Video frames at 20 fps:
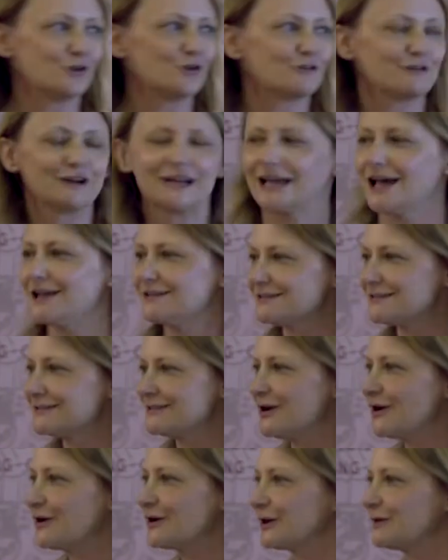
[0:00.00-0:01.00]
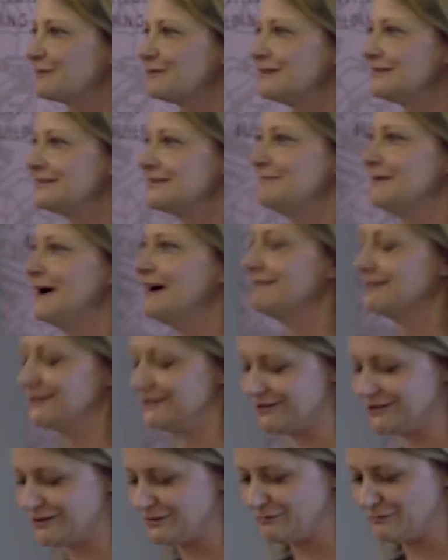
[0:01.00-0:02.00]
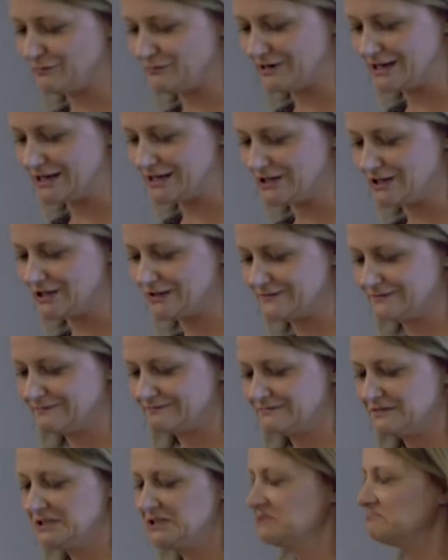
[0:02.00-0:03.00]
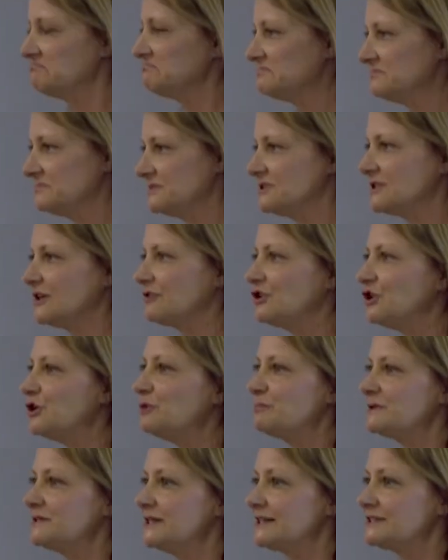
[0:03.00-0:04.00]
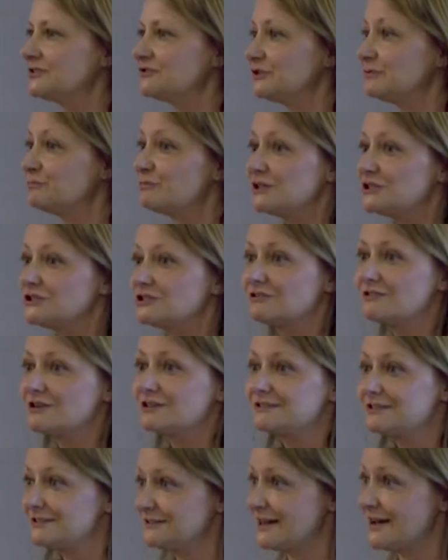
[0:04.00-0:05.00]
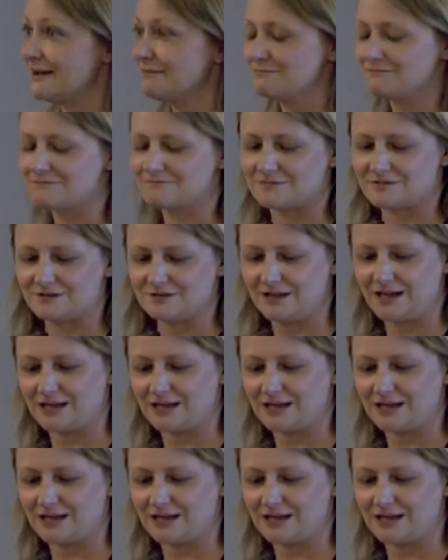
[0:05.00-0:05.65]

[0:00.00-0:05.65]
for and against arguments about the Garden Bridge. So, new pedestrian bridge across the Thames,